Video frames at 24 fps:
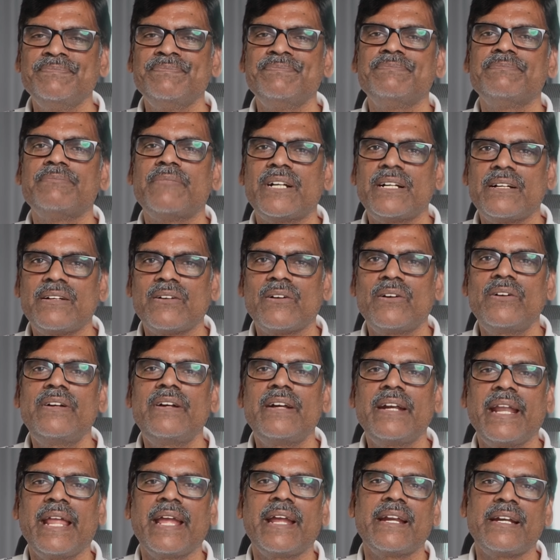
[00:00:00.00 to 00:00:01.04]
but
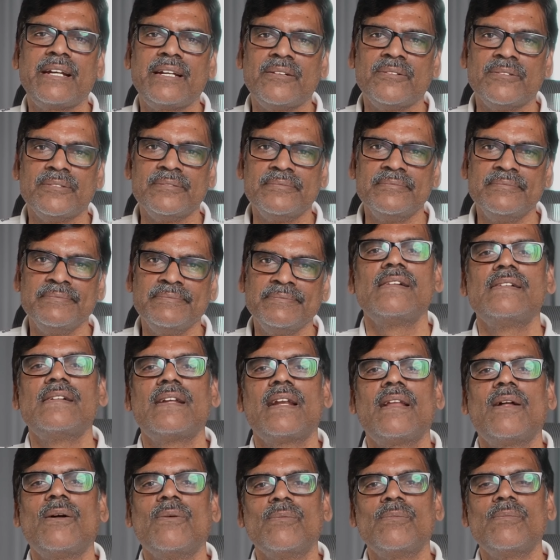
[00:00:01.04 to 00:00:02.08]
not negative.
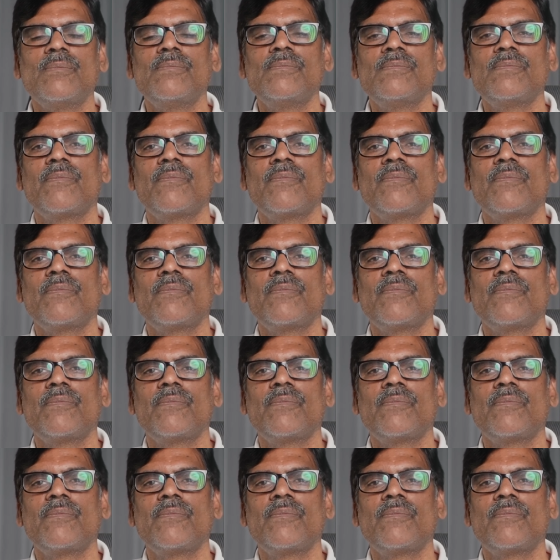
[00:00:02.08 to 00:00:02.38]
Now,